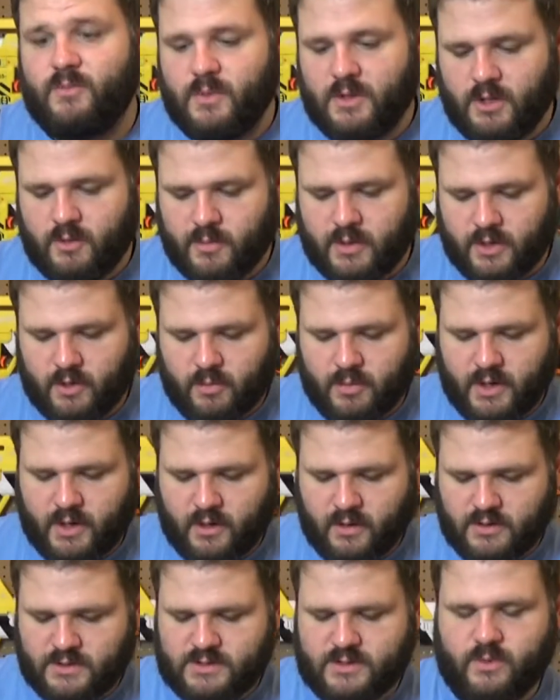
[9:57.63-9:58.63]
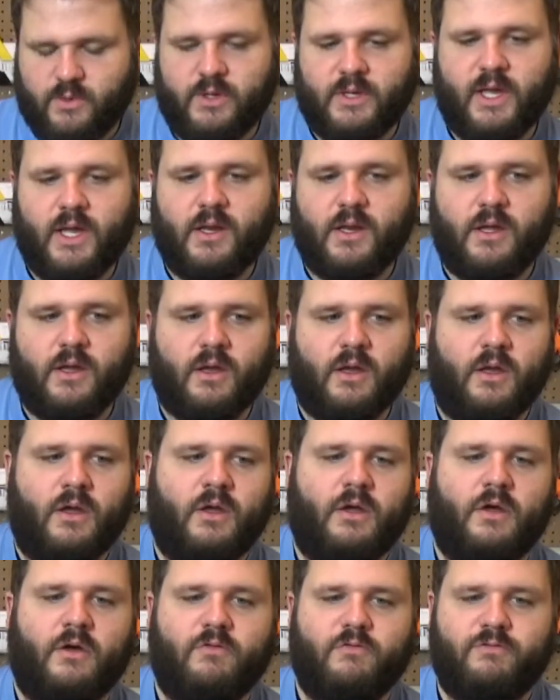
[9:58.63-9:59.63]
millimeter barrel, so we're gaining
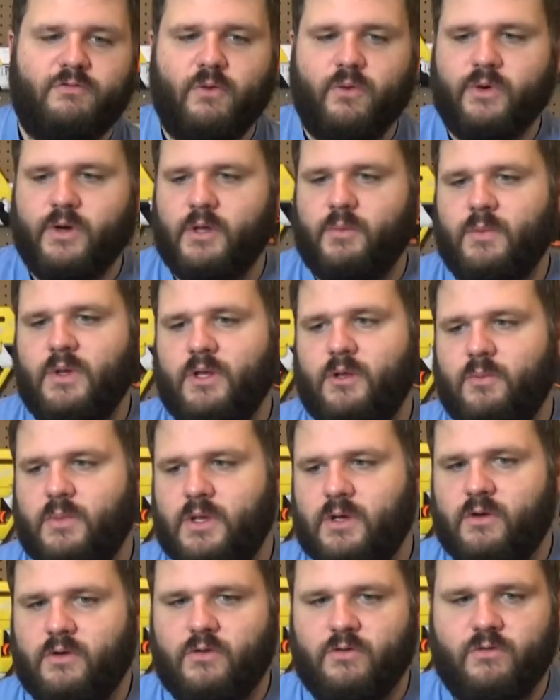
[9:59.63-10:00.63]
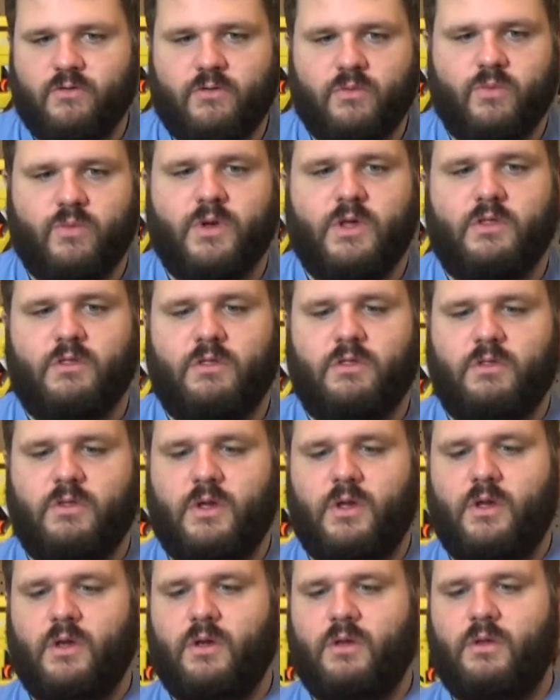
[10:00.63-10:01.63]
40 millimeters with
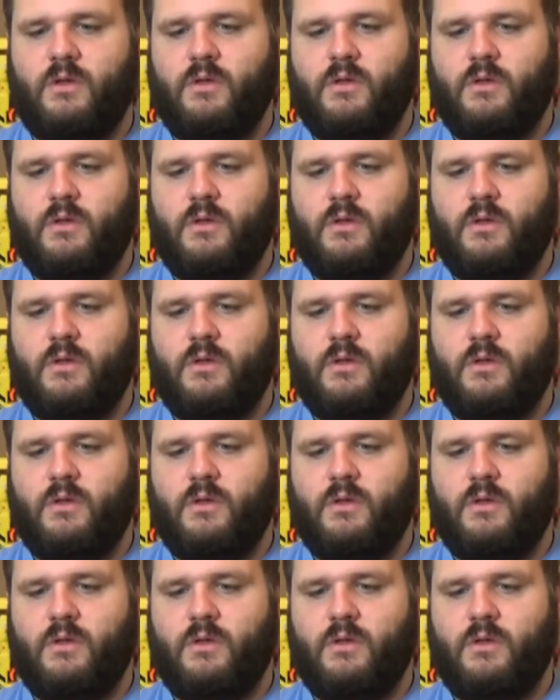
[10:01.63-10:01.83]
the